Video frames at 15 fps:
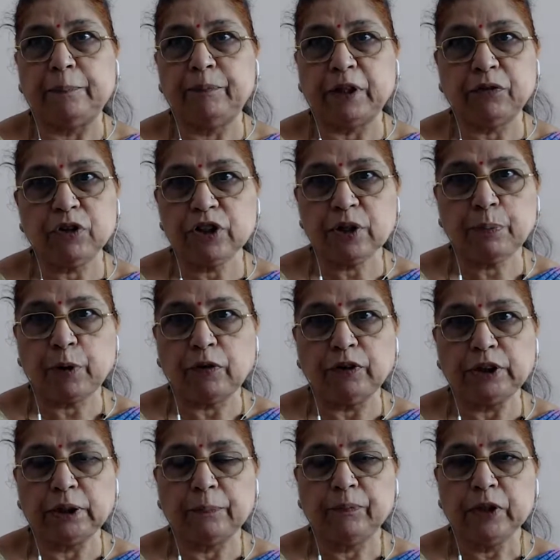That was the
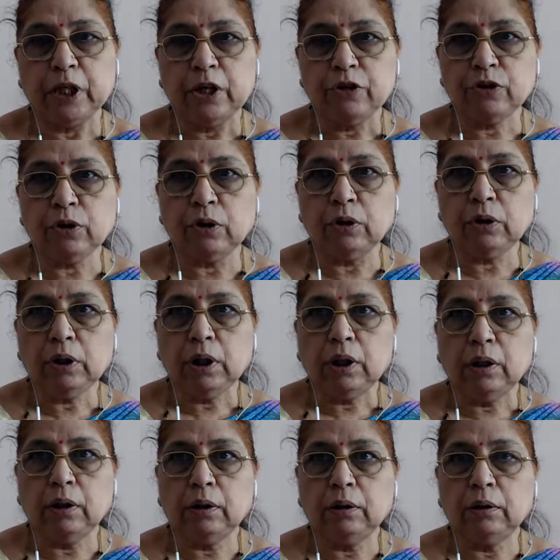provision. So
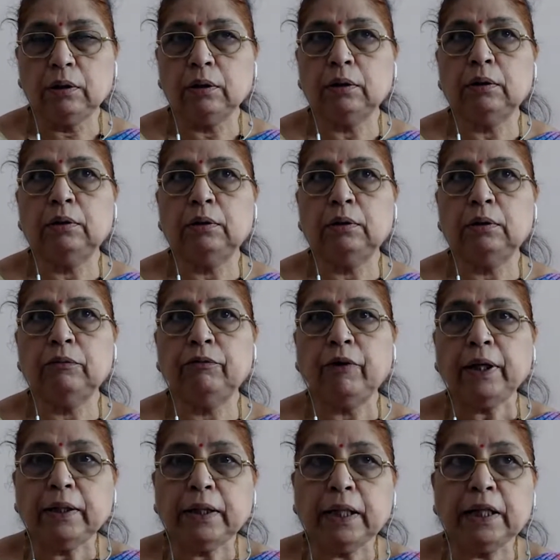
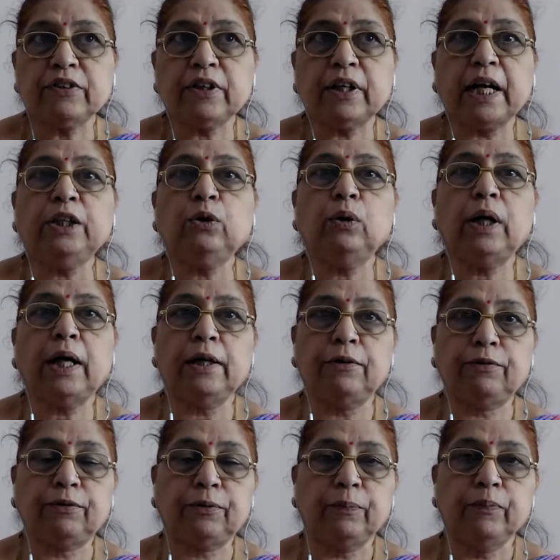when there is a right to
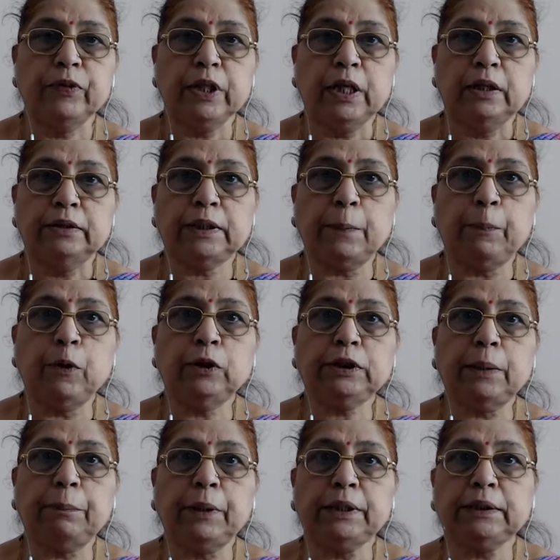life, suppose
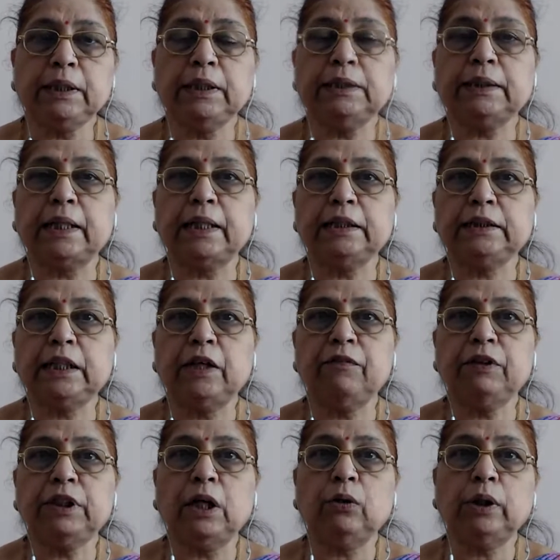a person is arrested
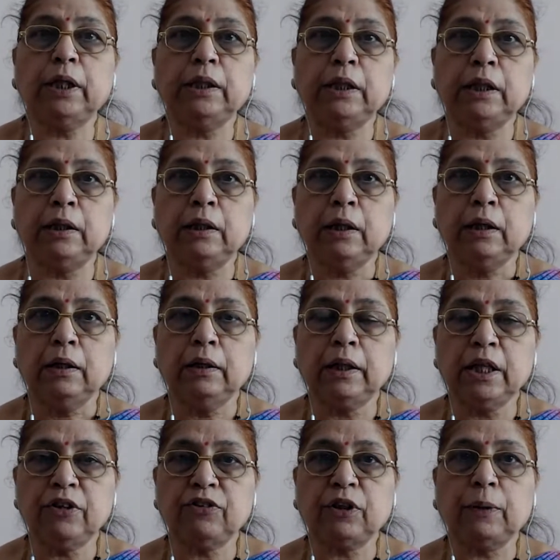without any
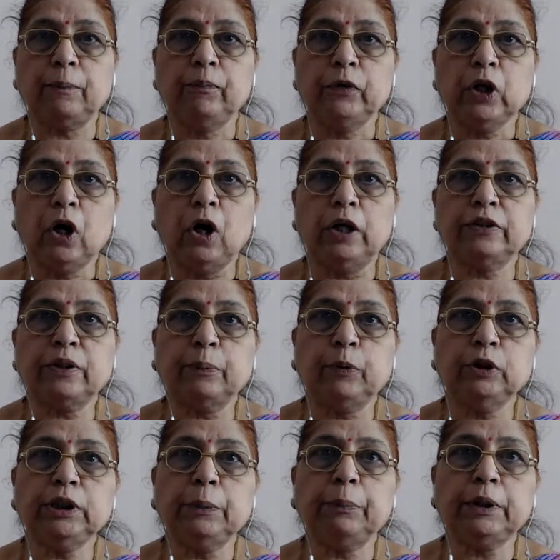reason, or
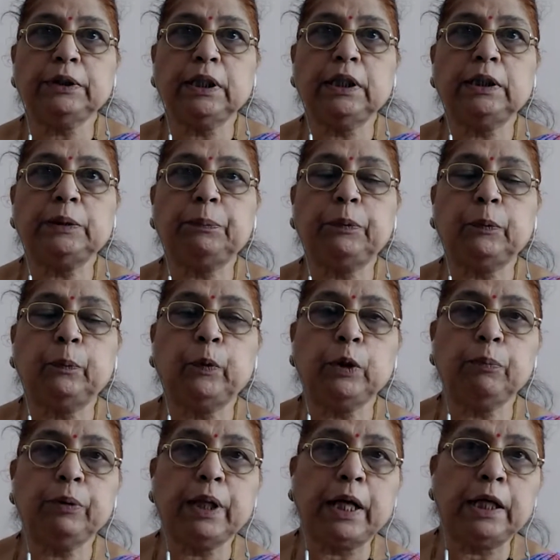suppose a person is put
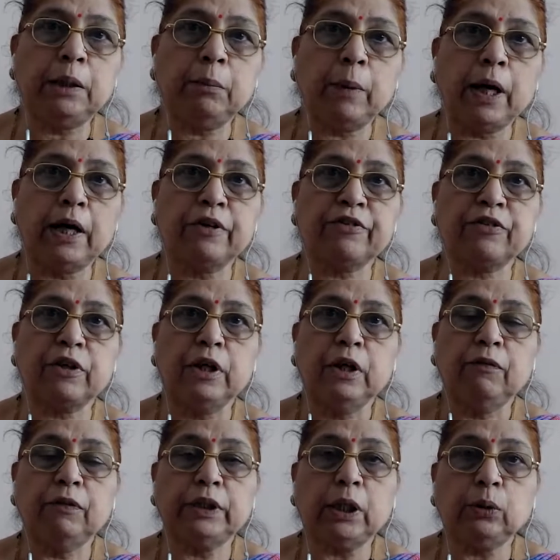behind bars
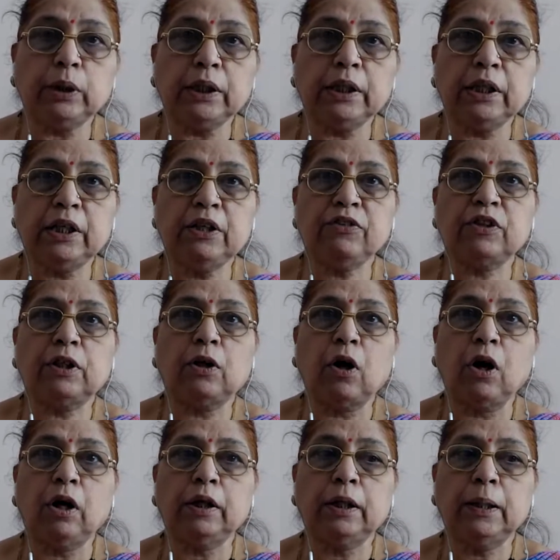without any reason,
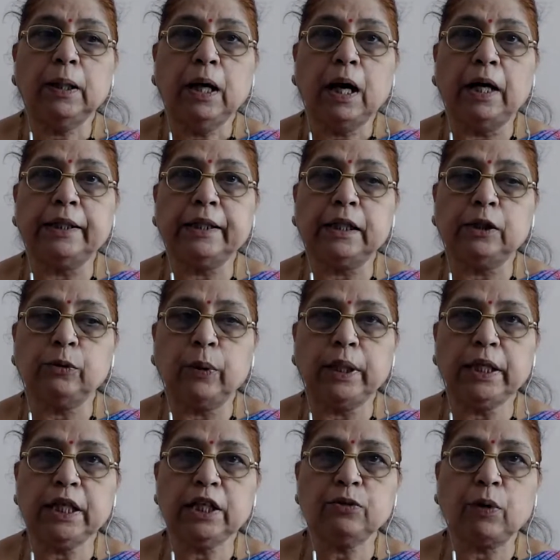or Article
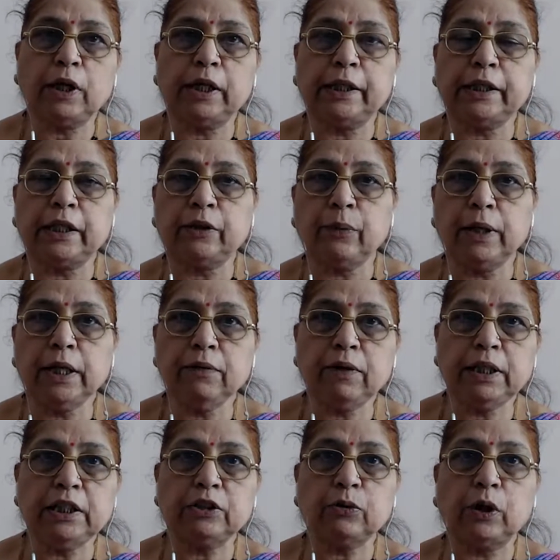20 is violated,
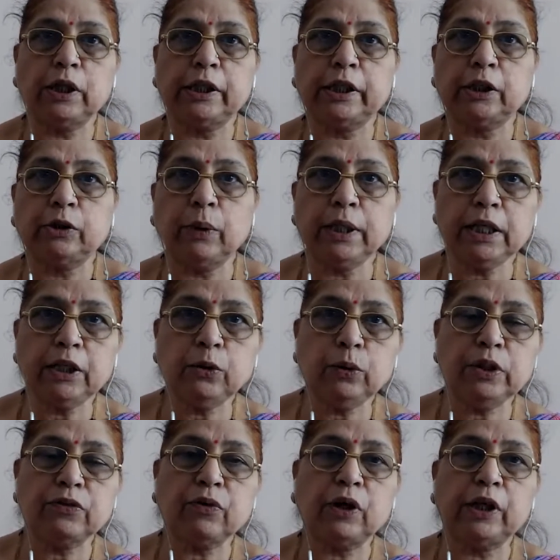21 is violated, 22
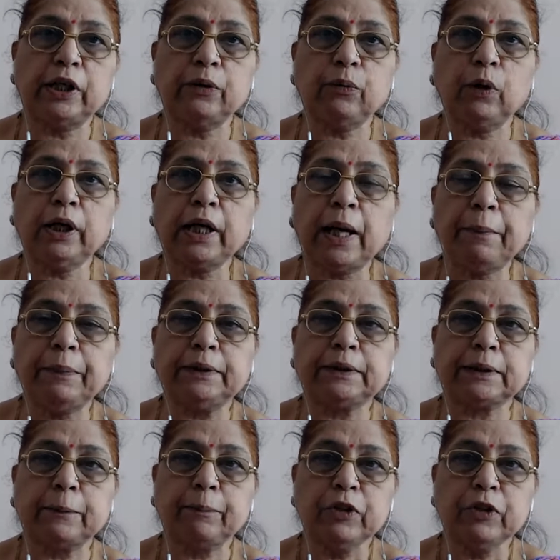is violated, what happens?